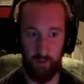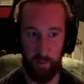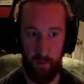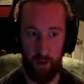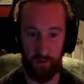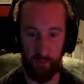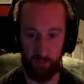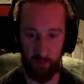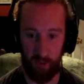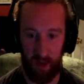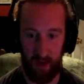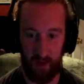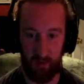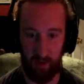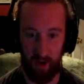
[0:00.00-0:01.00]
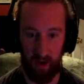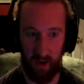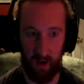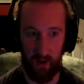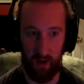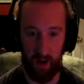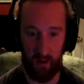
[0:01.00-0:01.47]
the best lighting right
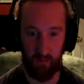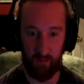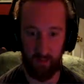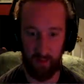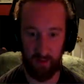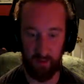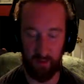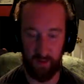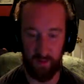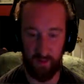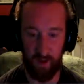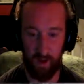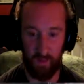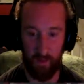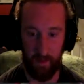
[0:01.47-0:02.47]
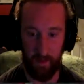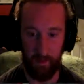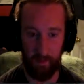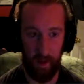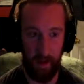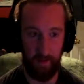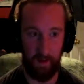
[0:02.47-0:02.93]
now. I literally thought that the
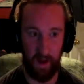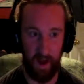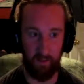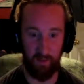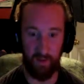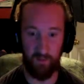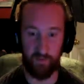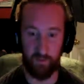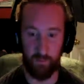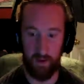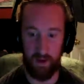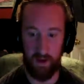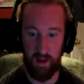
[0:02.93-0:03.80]
light that I had left of me